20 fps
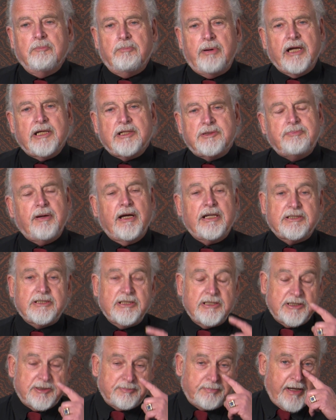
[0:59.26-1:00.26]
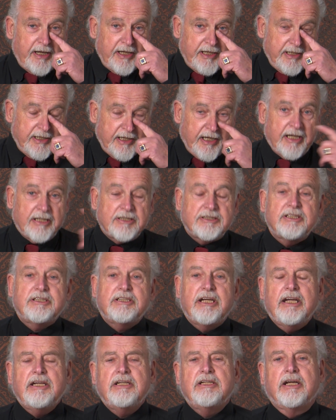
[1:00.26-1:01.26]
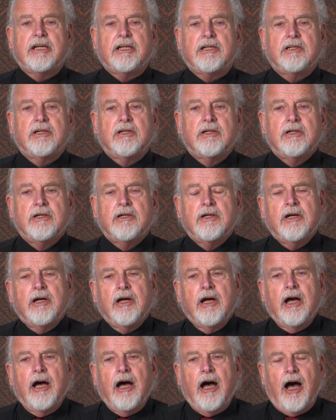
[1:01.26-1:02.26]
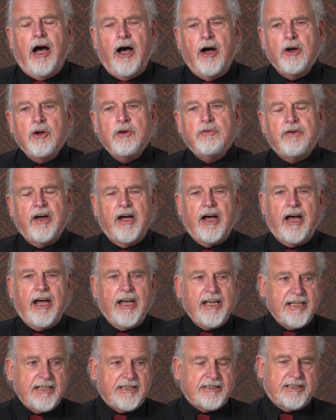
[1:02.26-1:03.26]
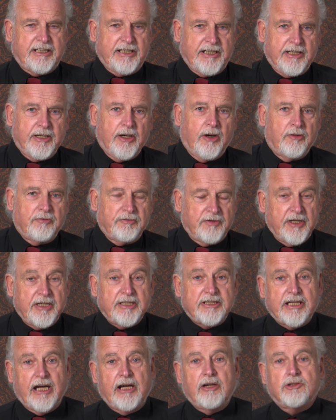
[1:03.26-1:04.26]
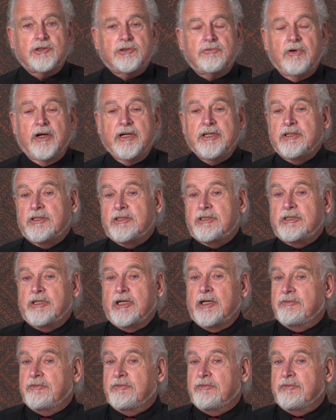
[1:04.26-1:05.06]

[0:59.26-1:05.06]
Brexpats in Spain has attended over 80 of these outreach